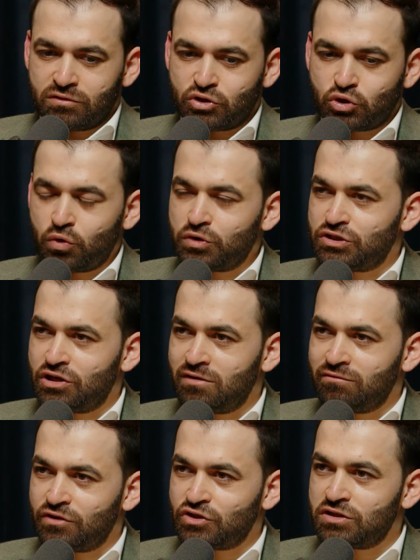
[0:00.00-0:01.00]

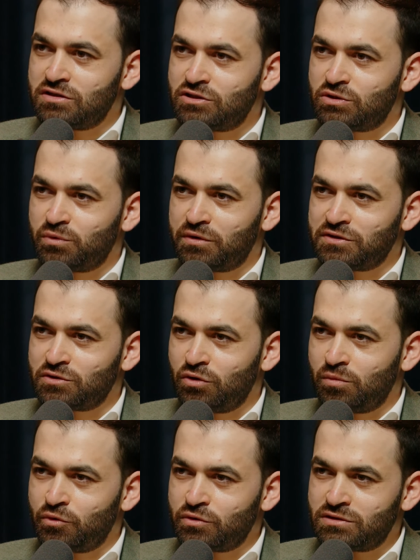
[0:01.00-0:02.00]
short-term visions towards
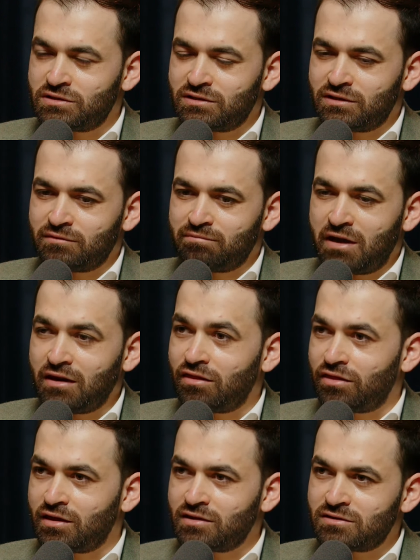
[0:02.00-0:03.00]
almost many
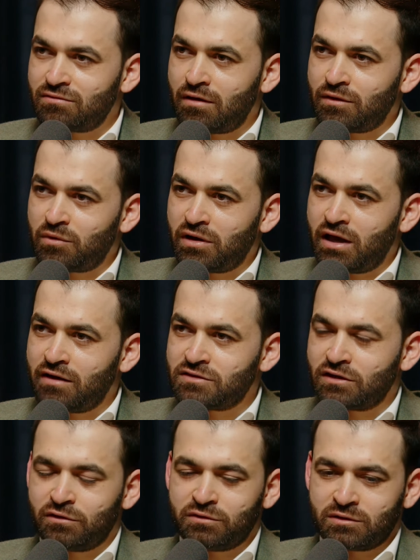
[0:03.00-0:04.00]
things around our
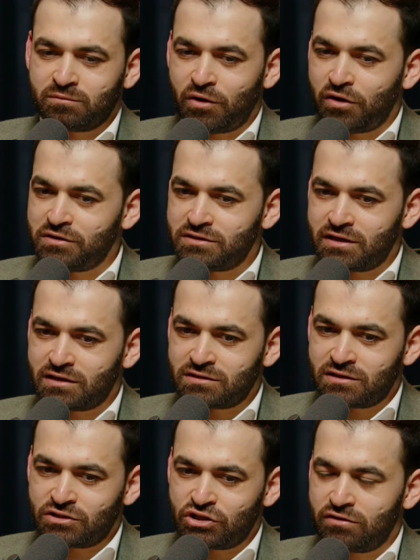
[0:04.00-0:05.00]
lives, including
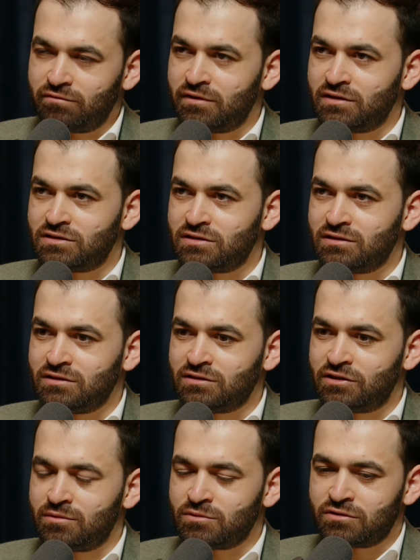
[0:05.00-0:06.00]
politics, achievements in
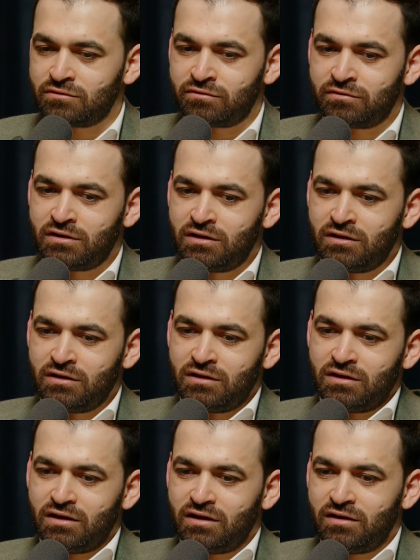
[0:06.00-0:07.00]
terms of
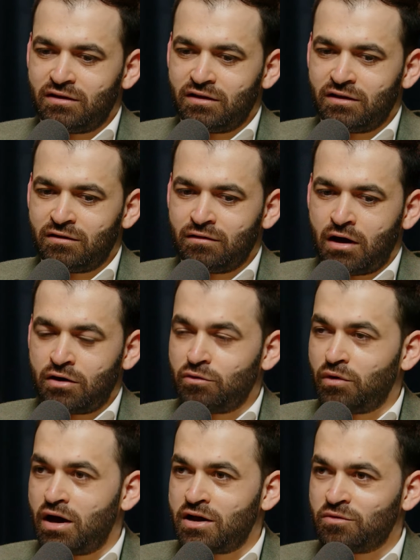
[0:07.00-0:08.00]

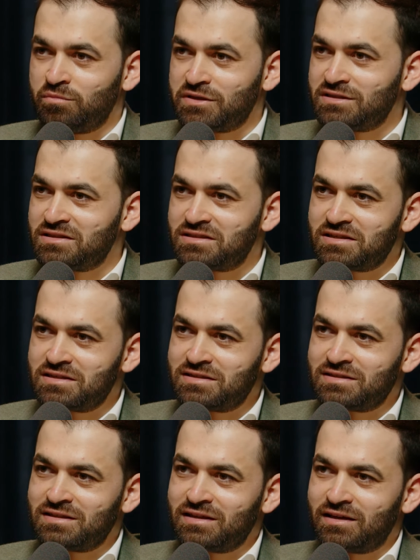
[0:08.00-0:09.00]
ROI on
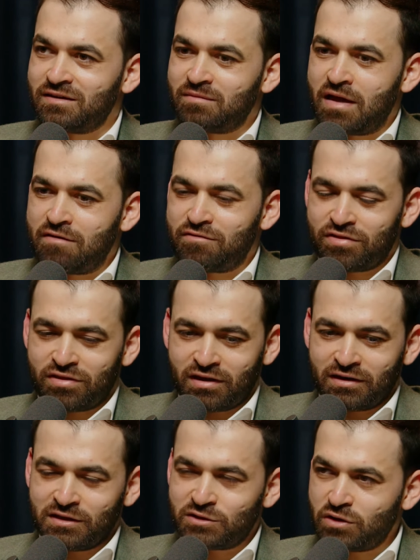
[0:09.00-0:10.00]
businesses.
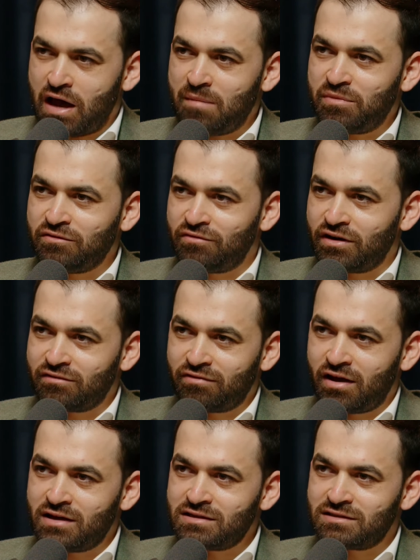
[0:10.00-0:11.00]
Everything needs to happen very
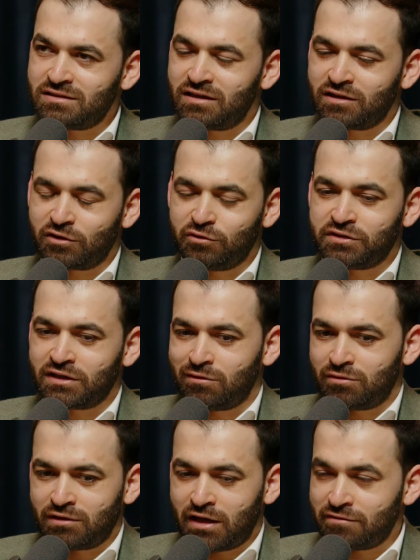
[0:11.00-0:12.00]
fast, including
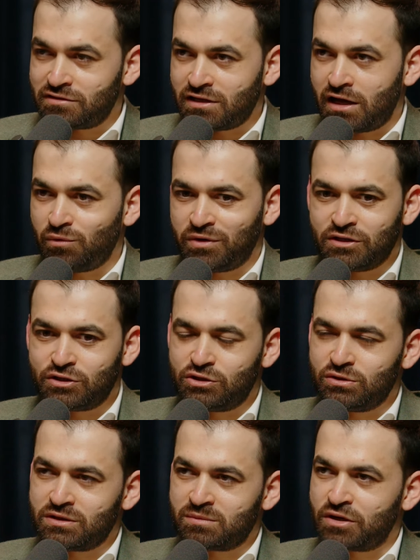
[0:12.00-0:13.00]
our lifestyle. We need to
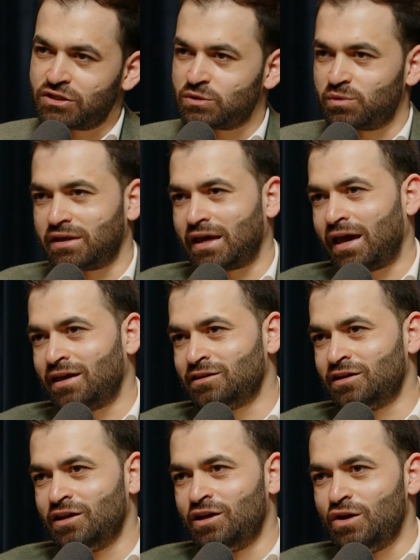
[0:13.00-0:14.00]
do as much as we can